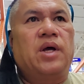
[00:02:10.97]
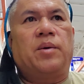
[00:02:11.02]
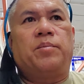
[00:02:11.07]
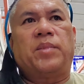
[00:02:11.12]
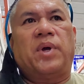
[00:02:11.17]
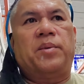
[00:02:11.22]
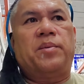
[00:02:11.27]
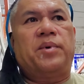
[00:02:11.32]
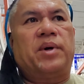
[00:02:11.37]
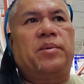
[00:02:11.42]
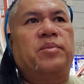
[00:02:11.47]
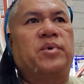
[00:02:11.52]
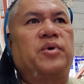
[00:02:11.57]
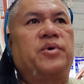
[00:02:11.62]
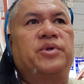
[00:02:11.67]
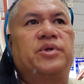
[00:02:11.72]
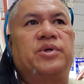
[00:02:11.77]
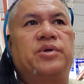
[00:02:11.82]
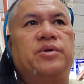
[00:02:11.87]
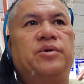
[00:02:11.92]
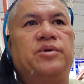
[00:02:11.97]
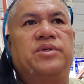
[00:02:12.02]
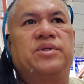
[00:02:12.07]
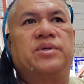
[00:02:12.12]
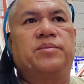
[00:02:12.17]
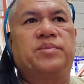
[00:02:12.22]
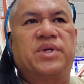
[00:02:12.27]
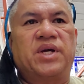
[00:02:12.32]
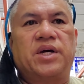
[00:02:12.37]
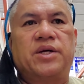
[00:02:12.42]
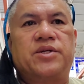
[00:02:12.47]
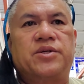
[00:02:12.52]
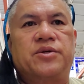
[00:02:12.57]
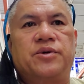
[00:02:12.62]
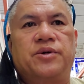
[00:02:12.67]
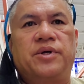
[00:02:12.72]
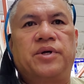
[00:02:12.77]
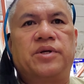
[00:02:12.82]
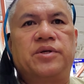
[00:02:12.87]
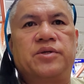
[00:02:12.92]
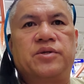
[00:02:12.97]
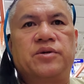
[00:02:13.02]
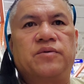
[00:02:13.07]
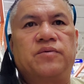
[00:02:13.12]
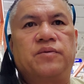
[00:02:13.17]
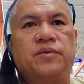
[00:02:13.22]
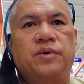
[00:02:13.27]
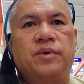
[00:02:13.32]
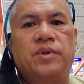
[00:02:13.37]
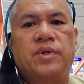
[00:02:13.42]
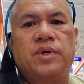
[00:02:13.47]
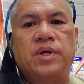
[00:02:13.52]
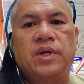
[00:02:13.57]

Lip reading: Maybe I'm going to do some texturing and so forth.